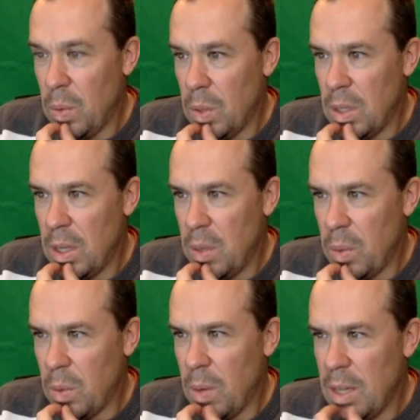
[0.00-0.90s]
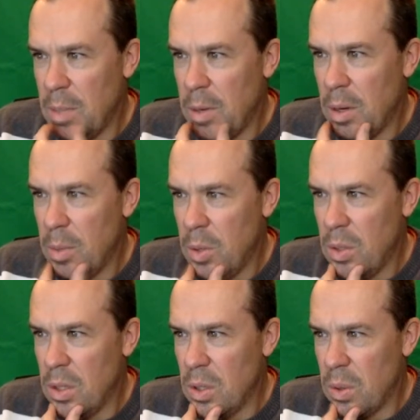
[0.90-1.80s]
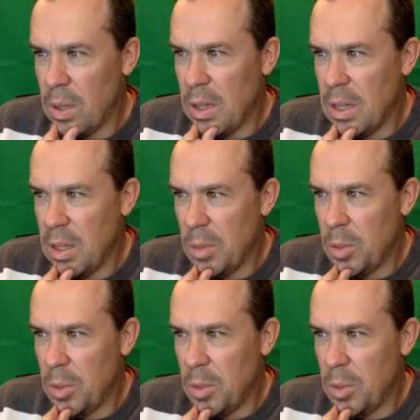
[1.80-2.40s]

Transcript: said were widespread abuses during last summer's